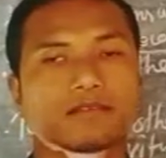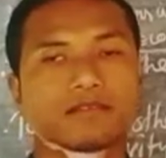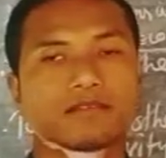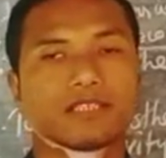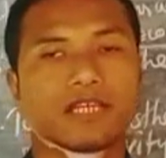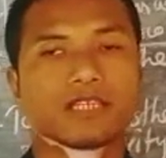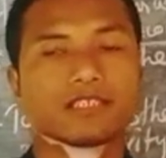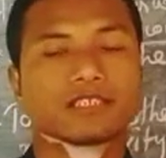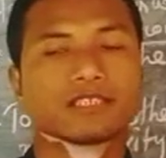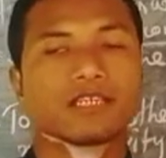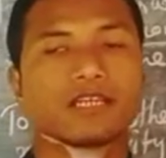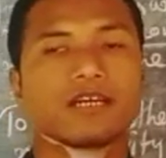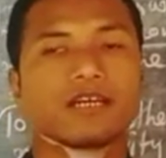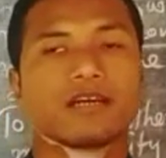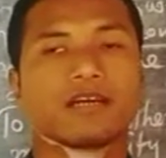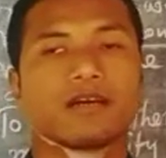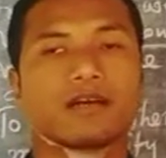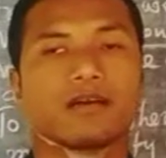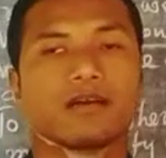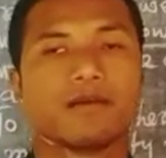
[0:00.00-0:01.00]
just
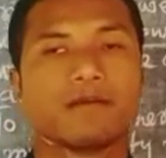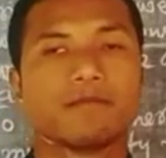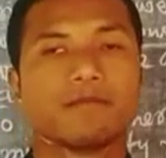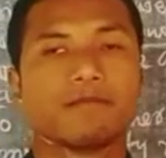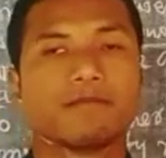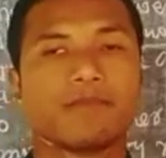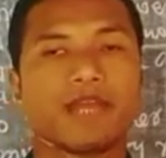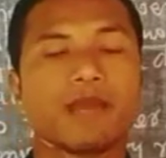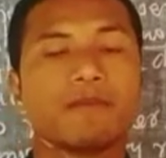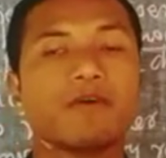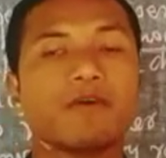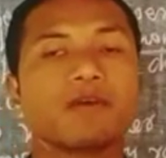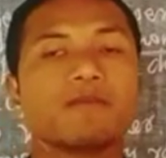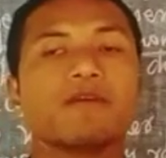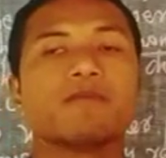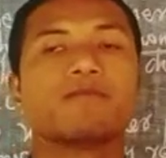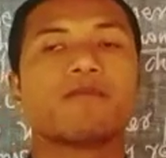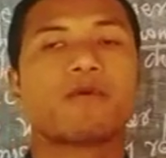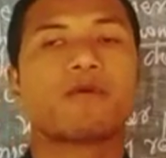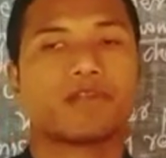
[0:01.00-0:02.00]

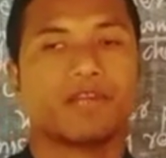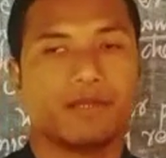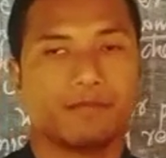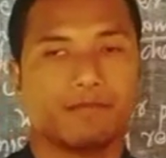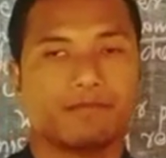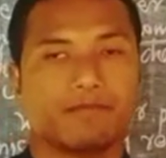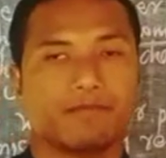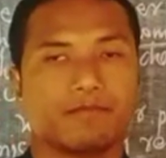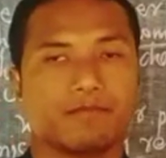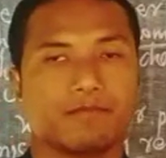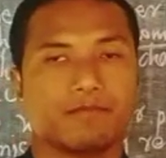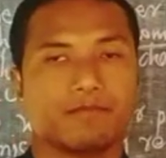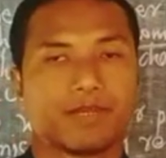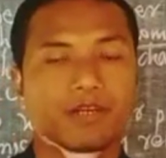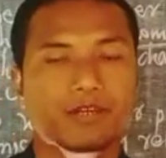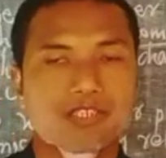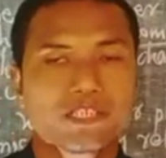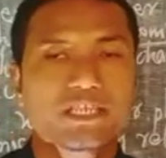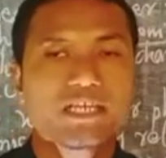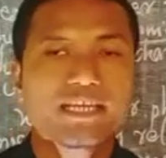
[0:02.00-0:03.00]
favorable for him,
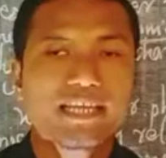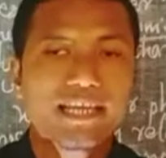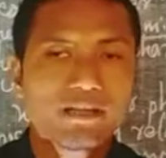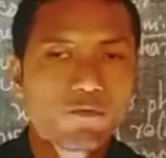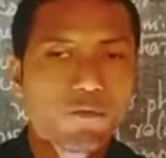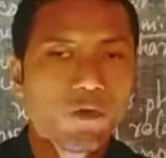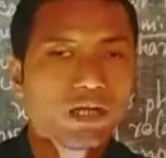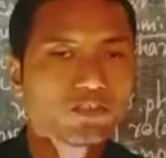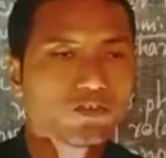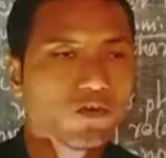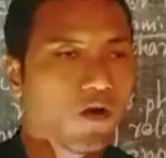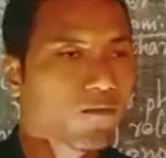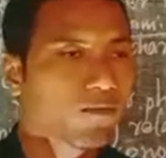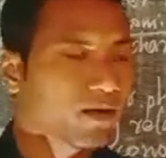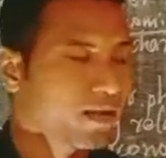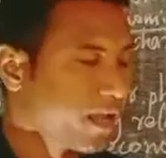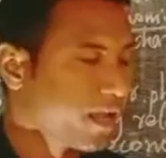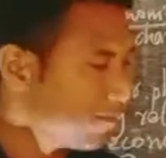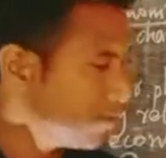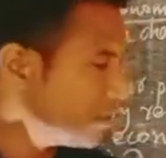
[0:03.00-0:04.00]
because he can watch
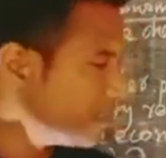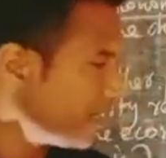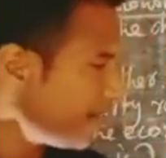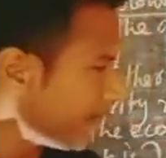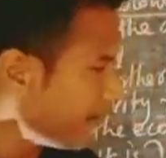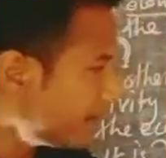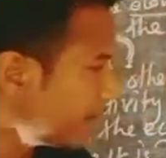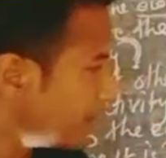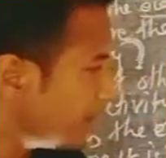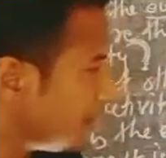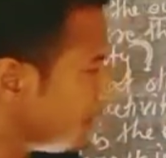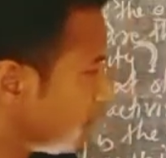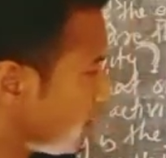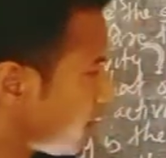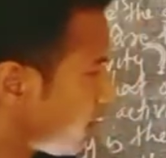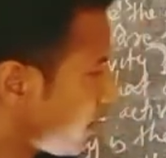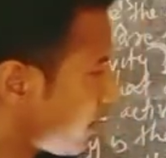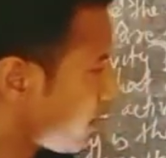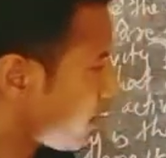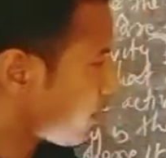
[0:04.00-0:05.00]
over every day
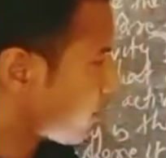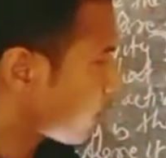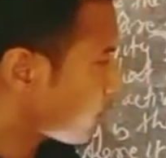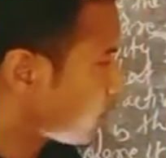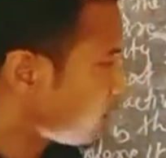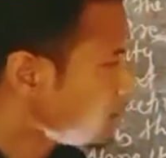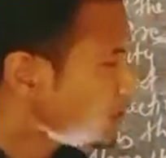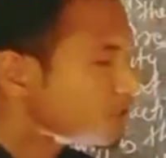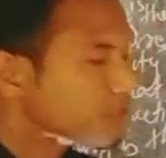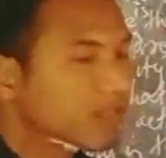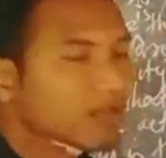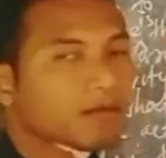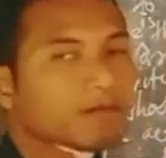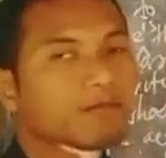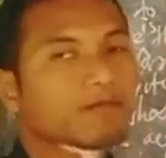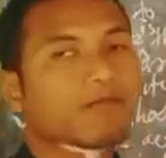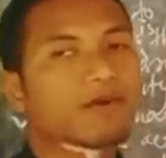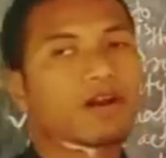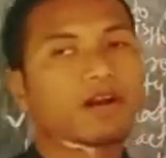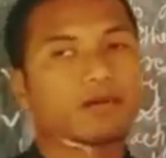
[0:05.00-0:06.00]
about his
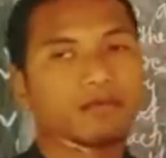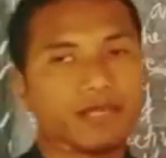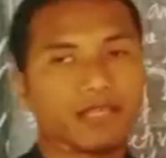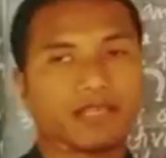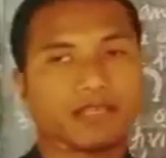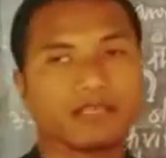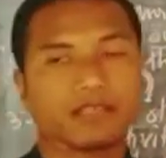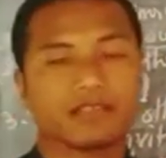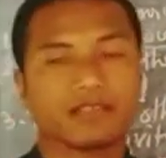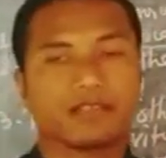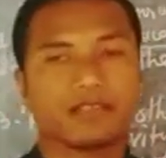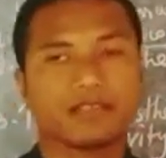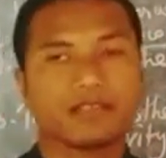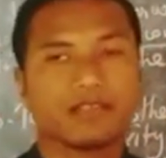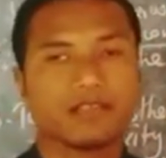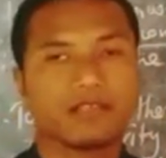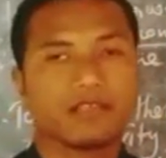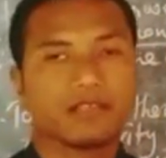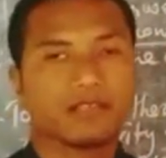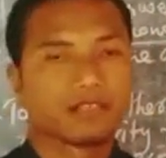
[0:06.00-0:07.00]
farming.
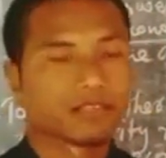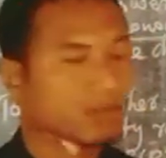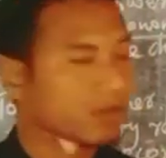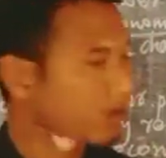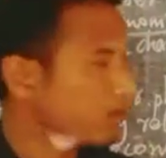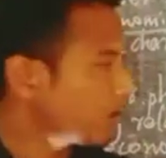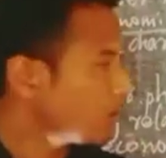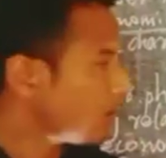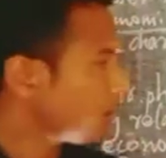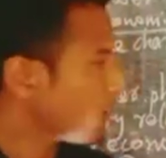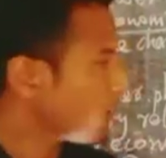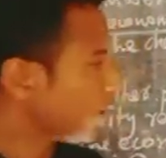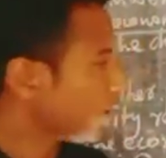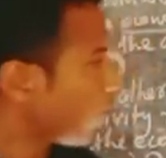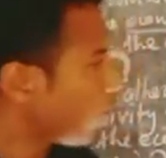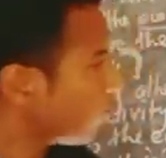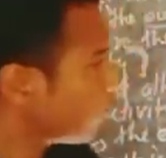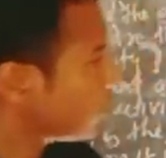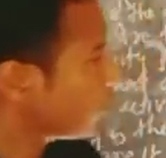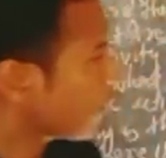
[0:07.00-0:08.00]
So I
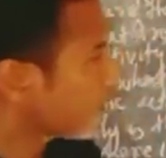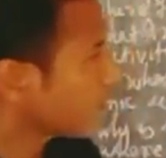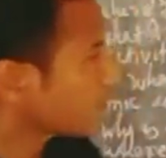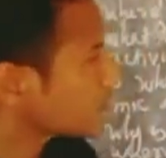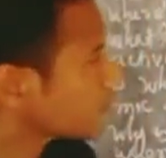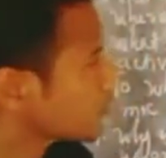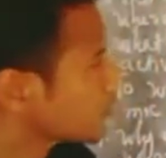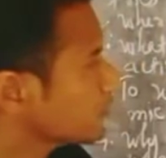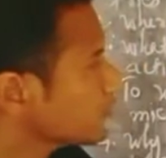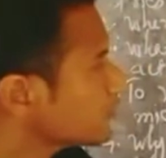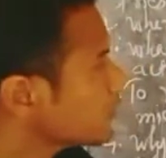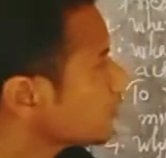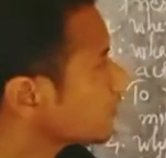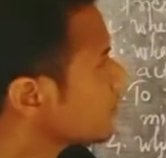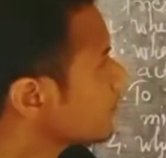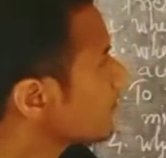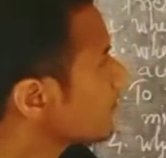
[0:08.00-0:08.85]
hope you understood